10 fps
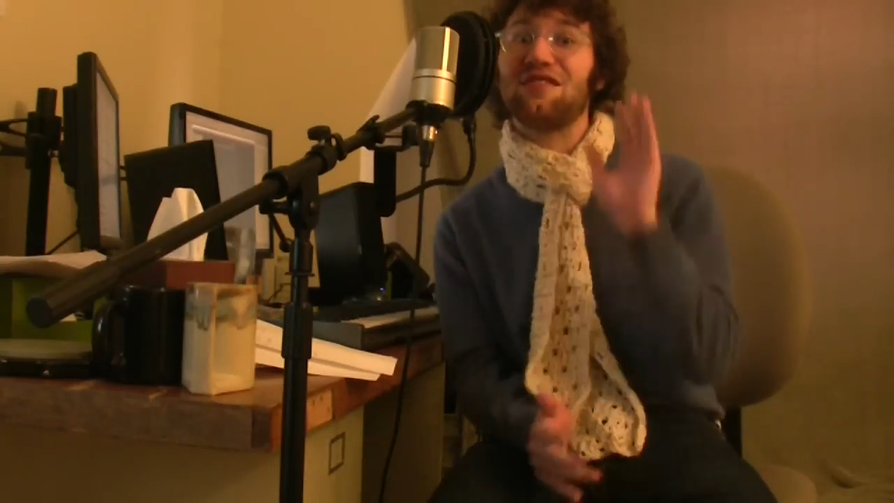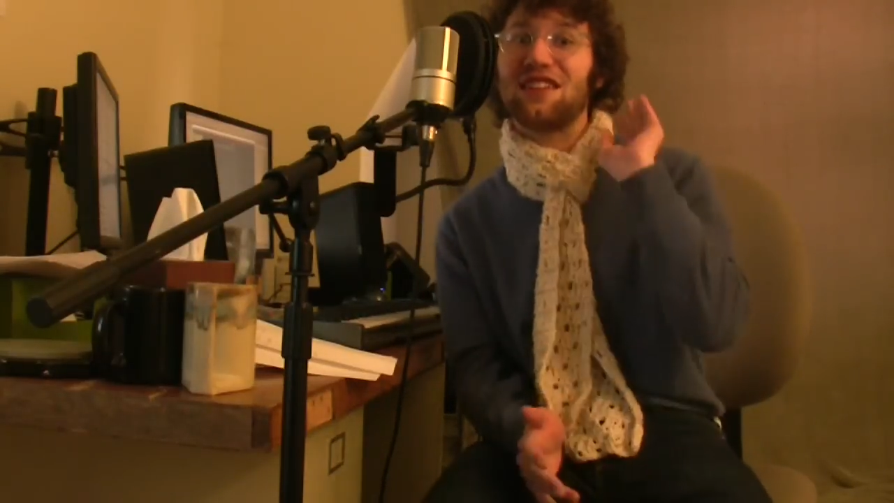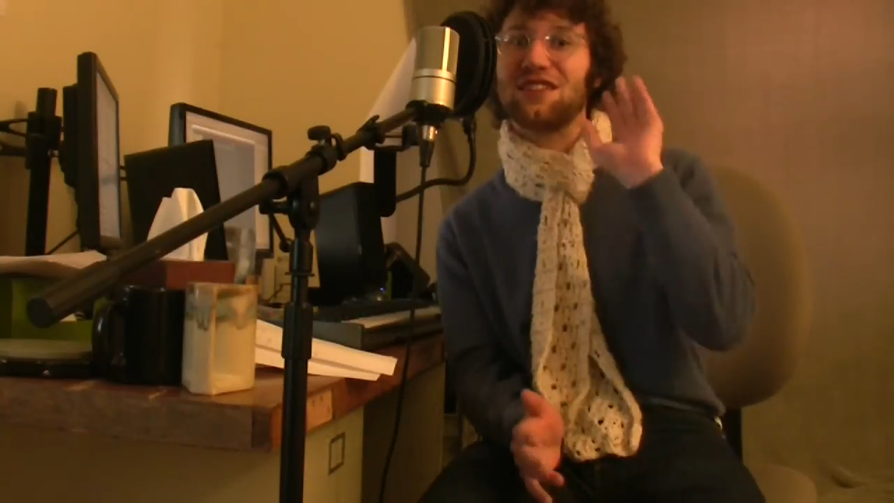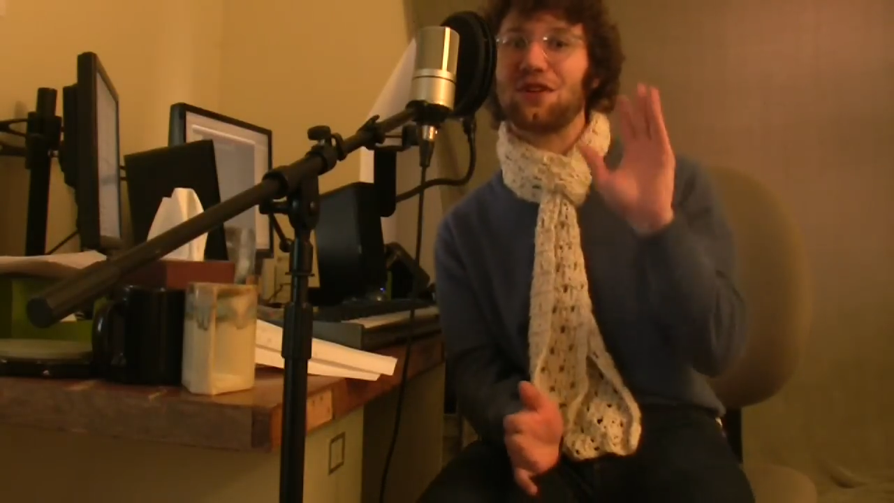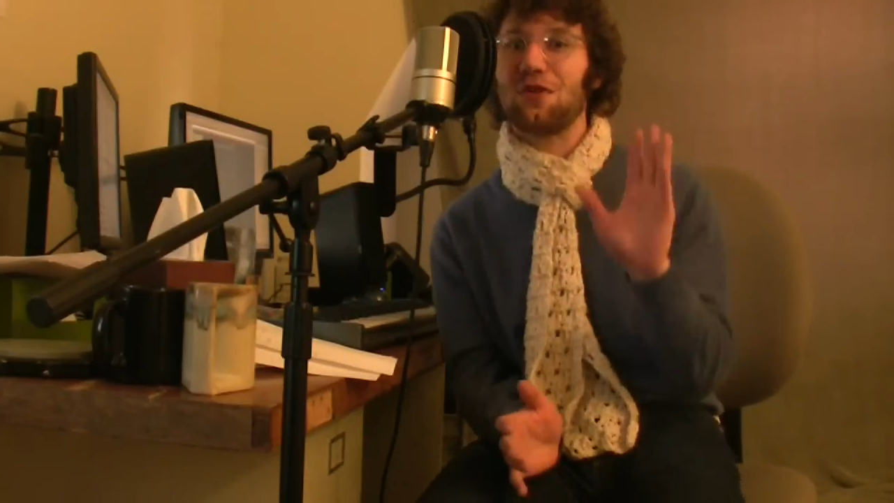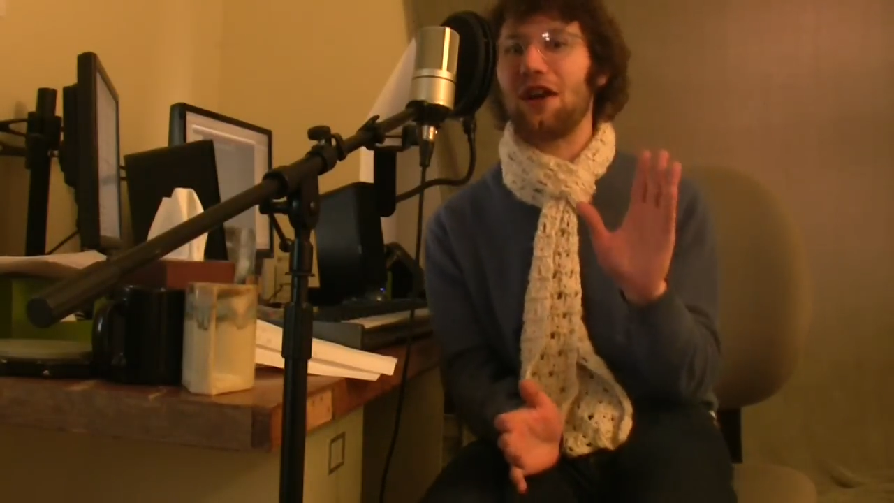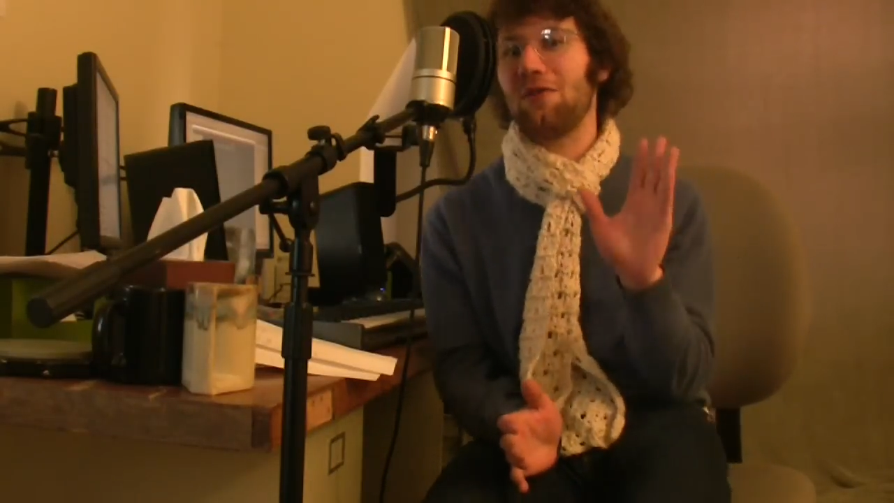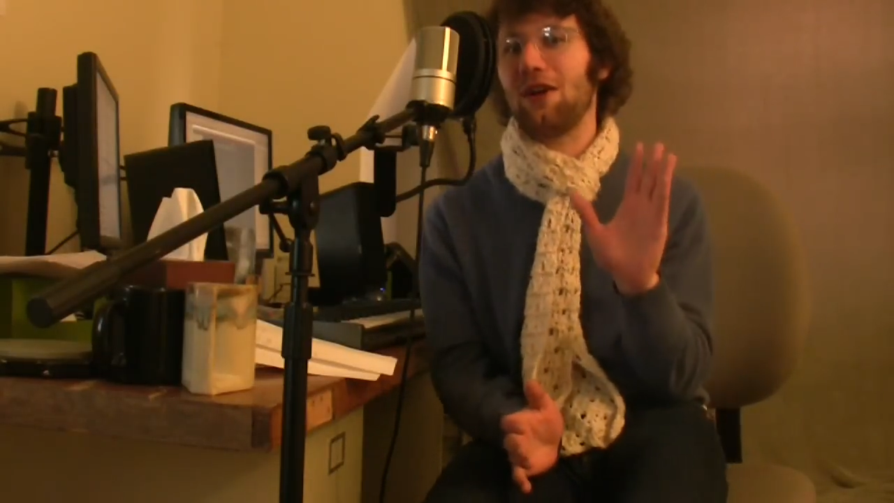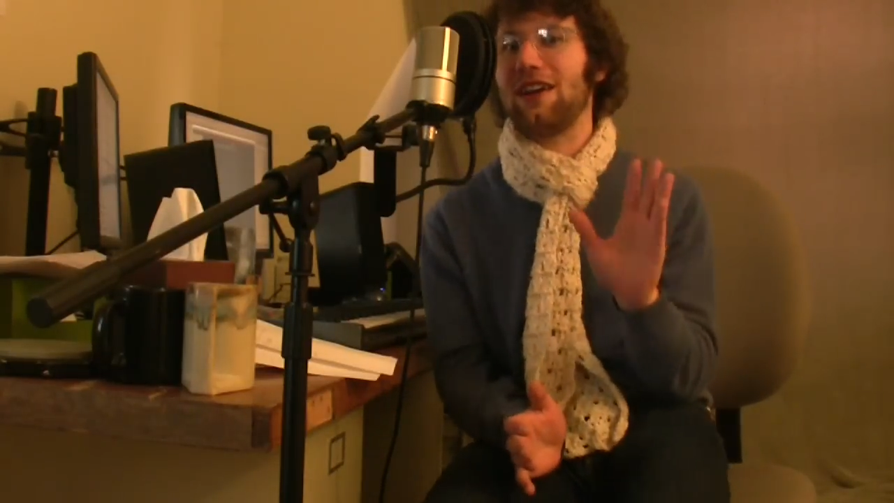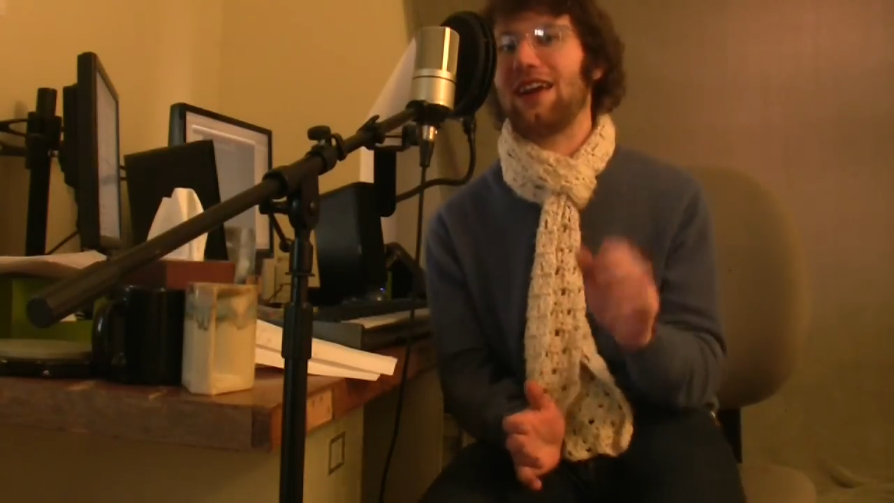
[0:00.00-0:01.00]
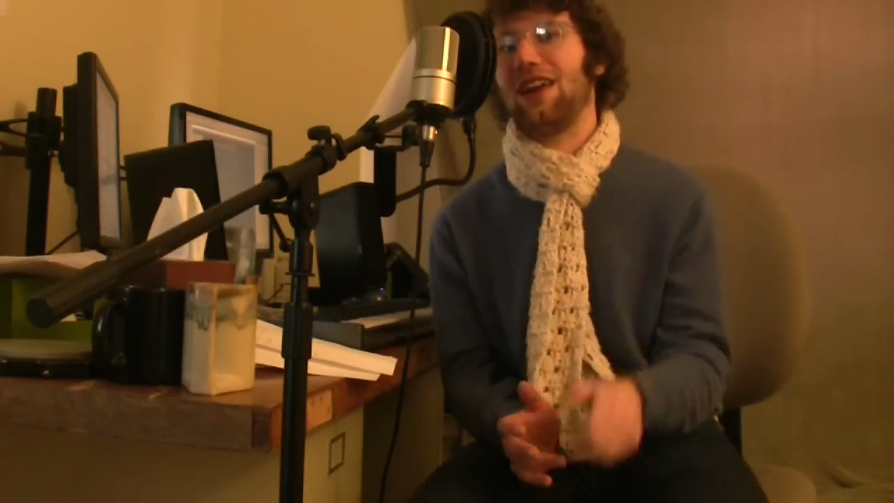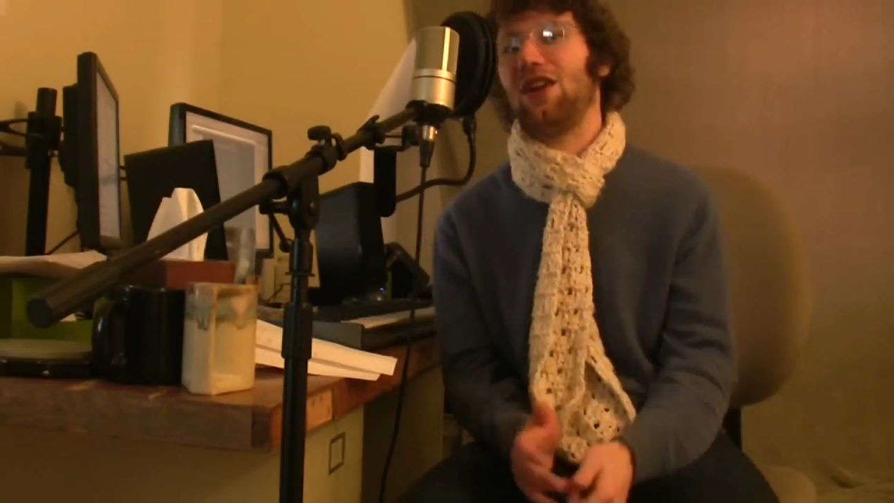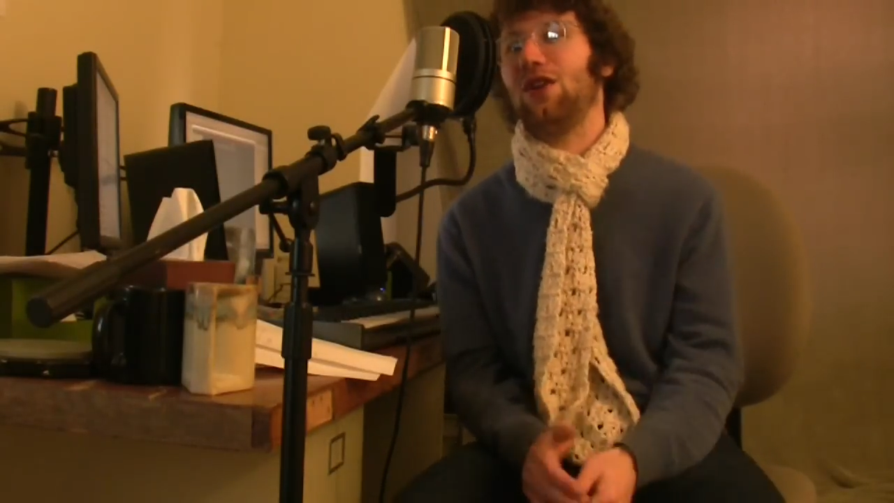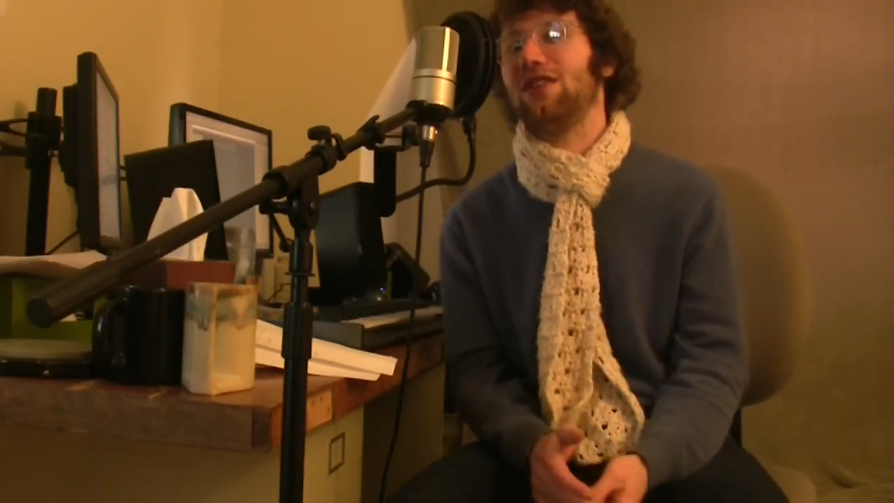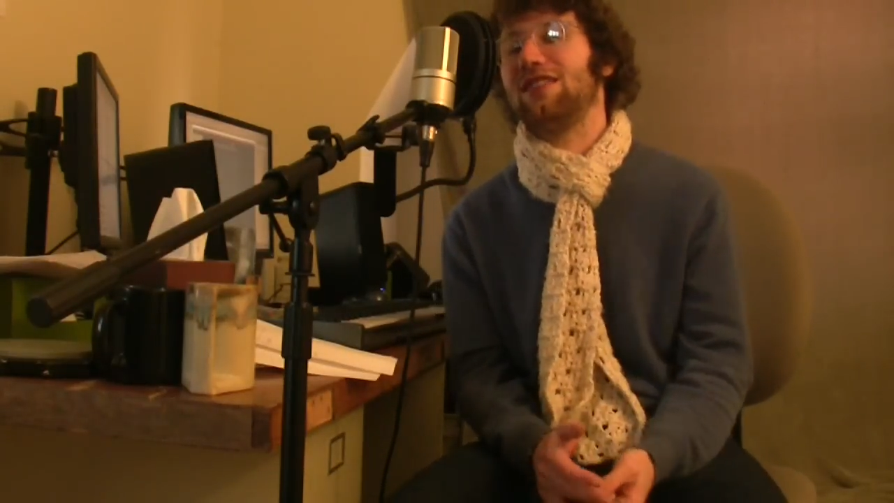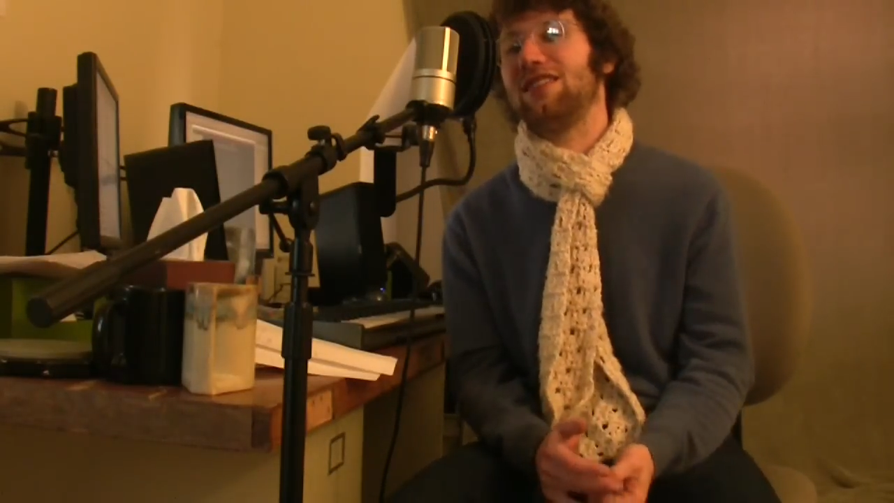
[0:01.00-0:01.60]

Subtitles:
That's a great way to get noticed,